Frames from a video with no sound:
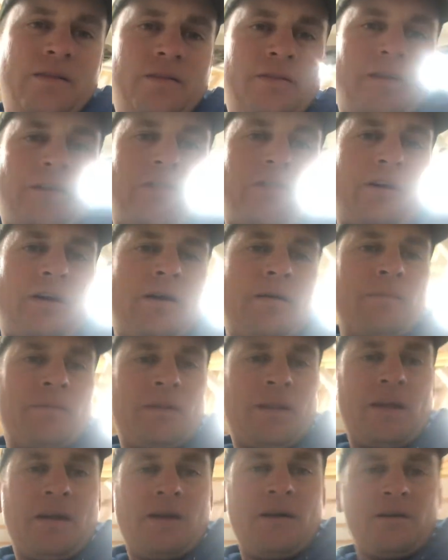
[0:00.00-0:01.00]
the thump,
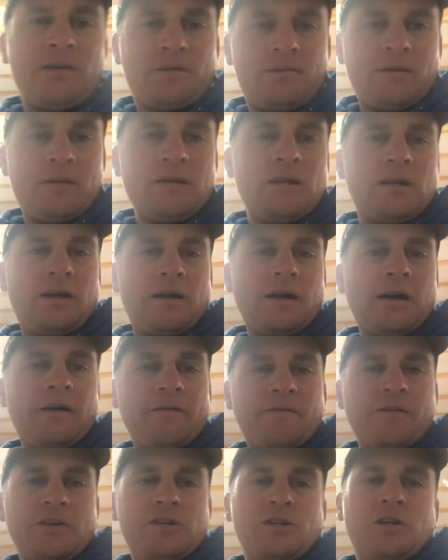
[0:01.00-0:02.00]
and they noticed, man, I got
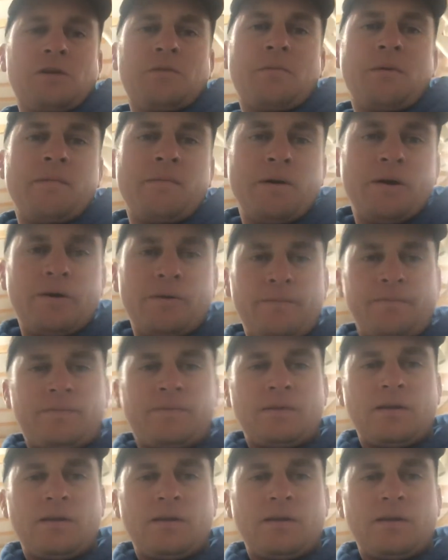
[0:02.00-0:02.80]
fish under my boat.